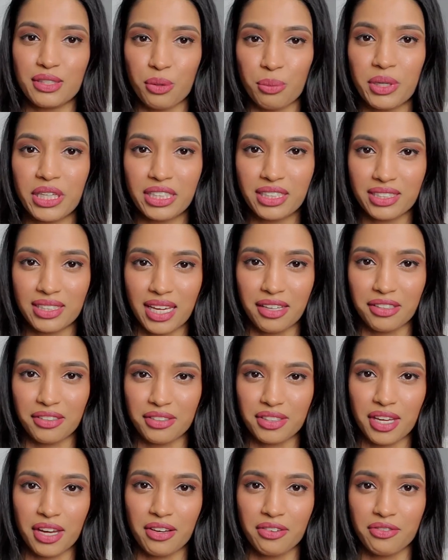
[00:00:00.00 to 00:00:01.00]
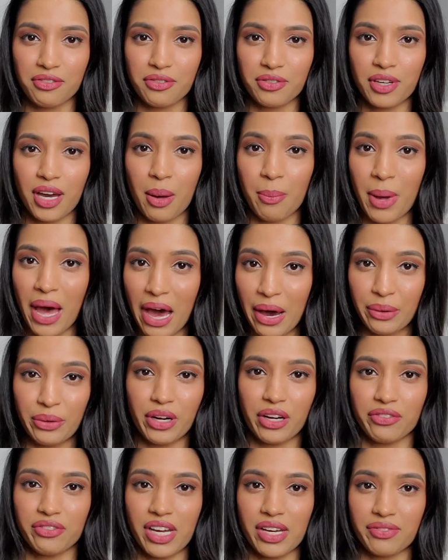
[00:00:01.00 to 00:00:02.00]
many designers have come out
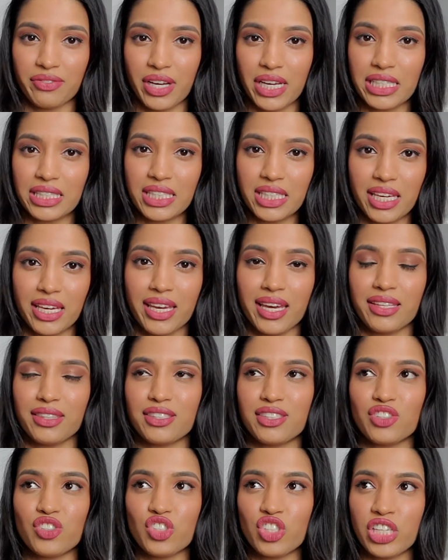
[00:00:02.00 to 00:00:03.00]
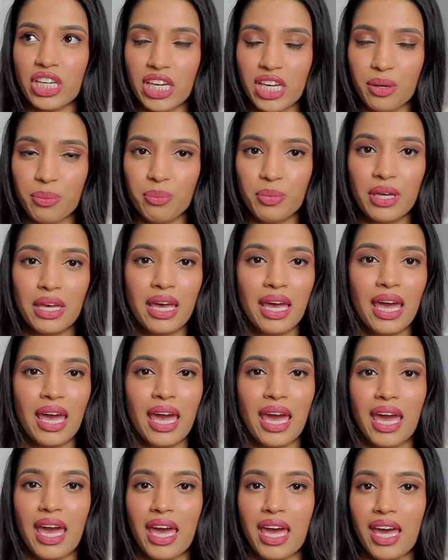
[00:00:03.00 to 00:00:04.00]
of FIT, it's cheap,
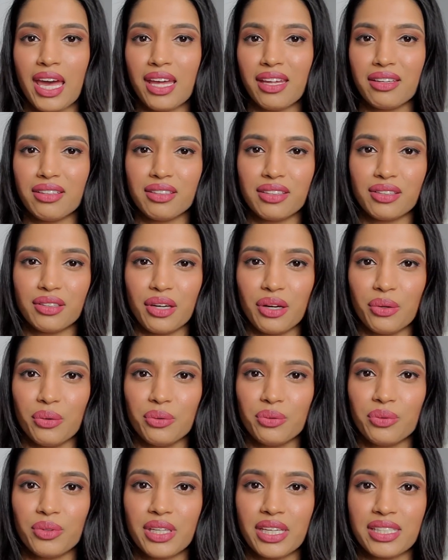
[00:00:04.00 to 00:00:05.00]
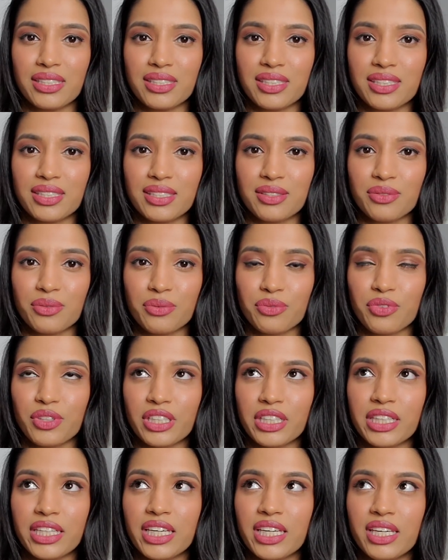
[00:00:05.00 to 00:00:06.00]
and you know, it's
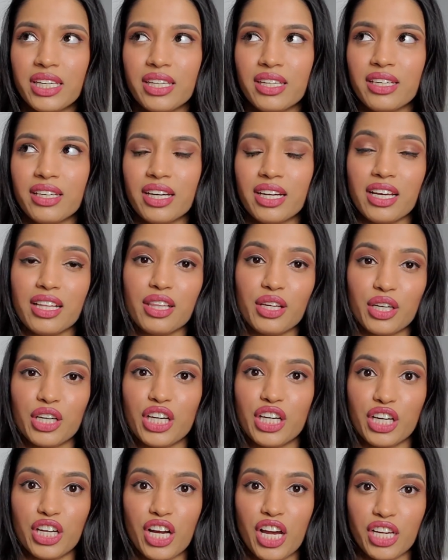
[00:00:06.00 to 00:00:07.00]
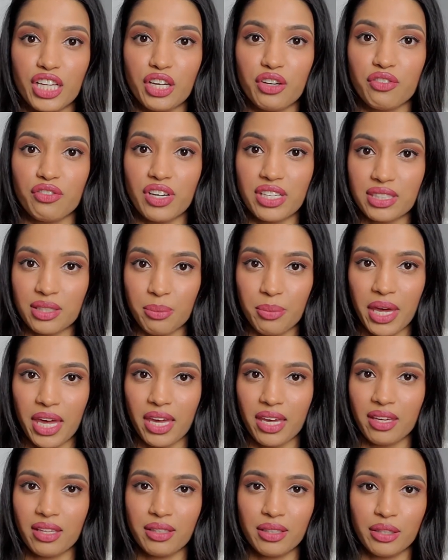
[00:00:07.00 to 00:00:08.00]
really gonna look good on your
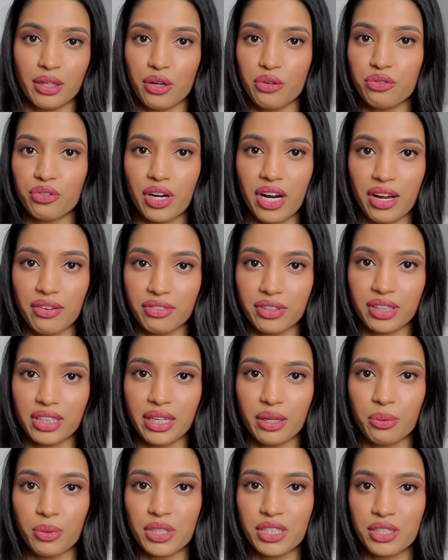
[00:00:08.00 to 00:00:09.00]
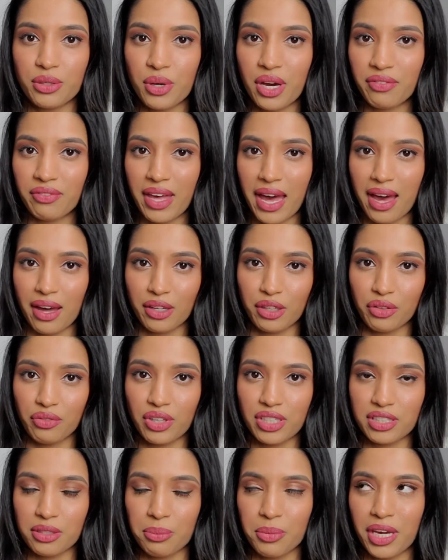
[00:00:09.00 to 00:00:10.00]
resume, you know, forever. Like once you have that on your
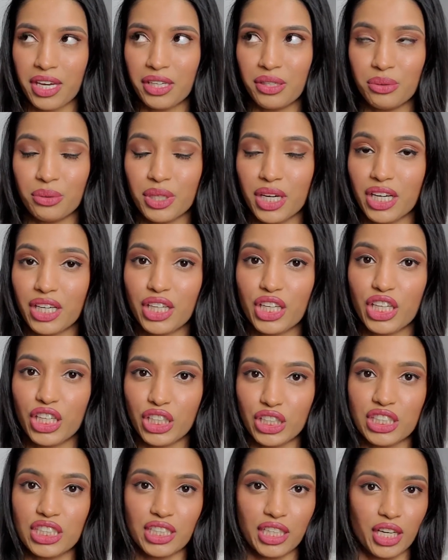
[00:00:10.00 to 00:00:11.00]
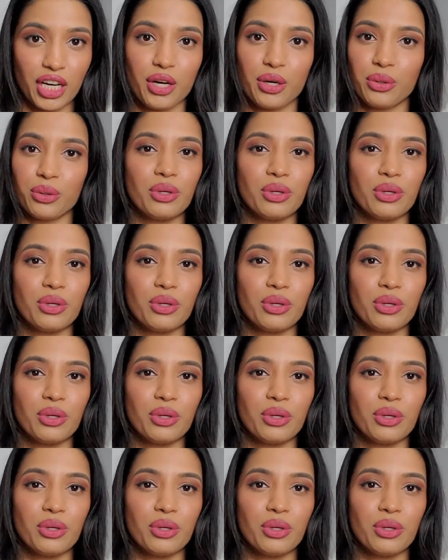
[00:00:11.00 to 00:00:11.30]
resume, you are good to go,